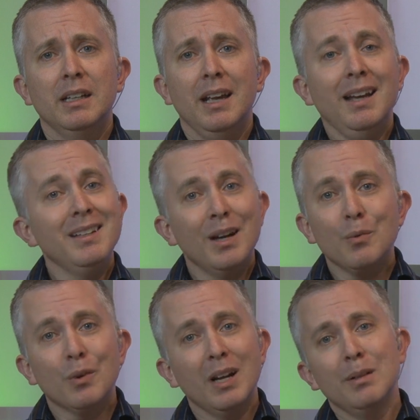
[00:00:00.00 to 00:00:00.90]
And yet
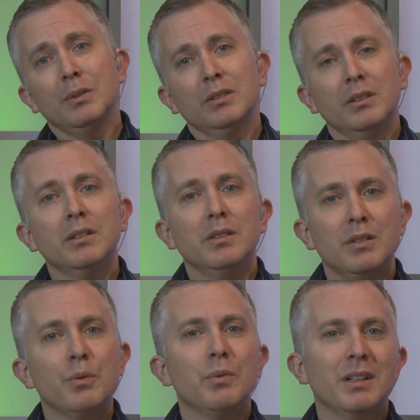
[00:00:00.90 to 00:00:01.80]
we're able to
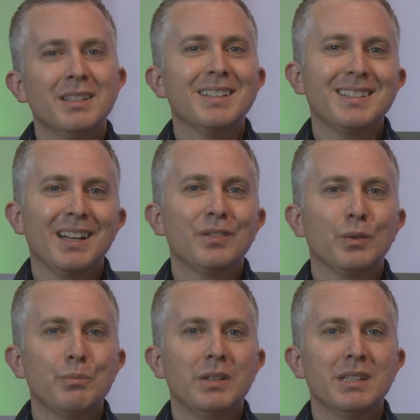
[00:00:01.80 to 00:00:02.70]
run a successful
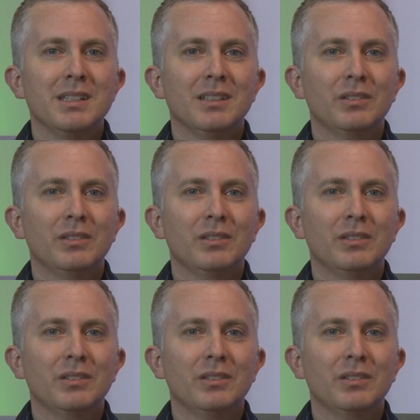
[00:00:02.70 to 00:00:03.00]
business.